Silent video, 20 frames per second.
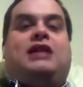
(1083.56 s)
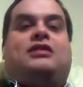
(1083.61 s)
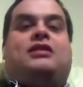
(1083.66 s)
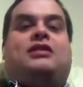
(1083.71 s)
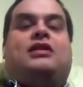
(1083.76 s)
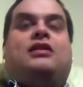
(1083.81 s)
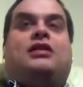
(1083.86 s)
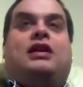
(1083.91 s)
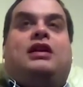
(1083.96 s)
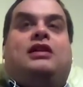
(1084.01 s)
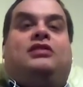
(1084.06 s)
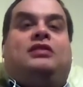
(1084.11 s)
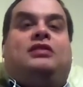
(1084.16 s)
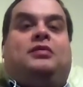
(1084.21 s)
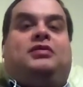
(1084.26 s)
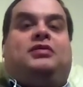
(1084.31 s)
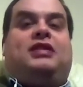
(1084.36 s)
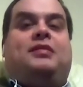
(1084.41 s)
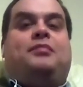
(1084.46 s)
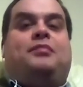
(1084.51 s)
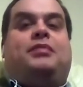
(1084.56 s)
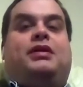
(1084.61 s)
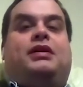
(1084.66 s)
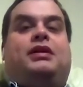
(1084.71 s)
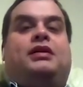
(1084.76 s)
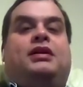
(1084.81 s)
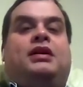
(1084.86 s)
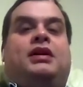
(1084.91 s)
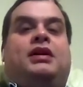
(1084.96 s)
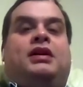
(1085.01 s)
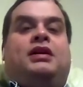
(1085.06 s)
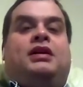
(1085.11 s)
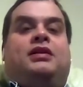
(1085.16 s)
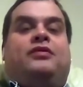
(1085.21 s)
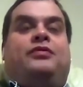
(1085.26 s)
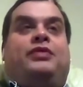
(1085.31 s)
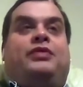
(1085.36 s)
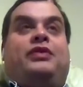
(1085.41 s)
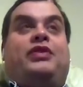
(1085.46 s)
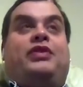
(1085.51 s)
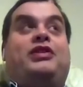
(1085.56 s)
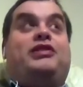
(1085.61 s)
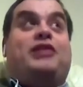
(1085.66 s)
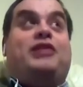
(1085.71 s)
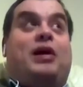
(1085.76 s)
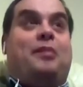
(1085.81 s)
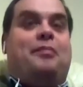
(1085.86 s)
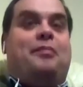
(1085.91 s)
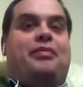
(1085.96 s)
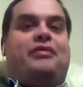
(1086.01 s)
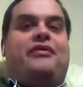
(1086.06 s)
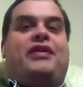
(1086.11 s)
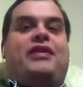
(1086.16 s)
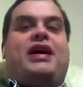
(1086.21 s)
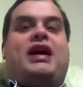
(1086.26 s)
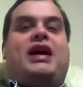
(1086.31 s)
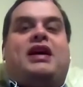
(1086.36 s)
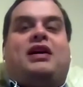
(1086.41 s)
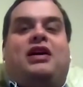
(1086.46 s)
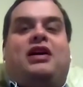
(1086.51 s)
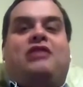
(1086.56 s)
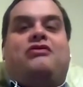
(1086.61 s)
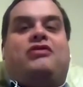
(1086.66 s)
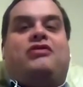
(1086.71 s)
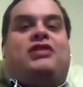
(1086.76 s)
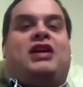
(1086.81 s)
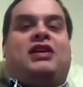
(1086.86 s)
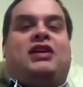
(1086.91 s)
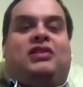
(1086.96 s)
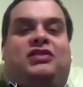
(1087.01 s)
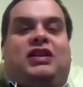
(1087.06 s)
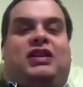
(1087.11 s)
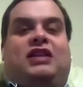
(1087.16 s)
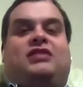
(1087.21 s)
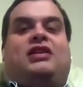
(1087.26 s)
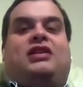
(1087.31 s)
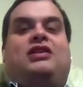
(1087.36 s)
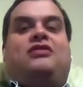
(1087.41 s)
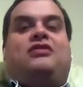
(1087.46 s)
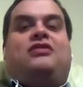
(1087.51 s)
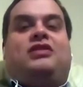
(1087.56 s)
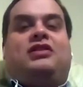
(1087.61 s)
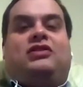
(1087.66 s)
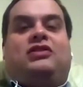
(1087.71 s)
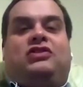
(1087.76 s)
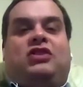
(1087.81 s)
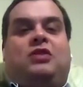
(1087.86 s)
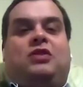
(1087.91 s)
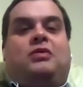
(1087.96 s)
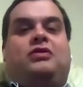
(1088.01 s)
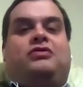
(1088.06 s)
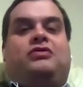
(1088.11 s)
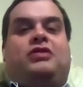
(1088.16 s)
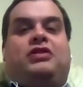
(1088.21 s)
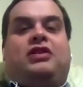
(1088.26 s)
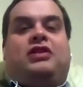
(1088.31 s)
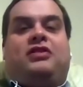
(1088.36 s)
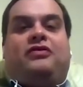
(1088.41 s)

Gaydon in September, the number of 800, 600, 200,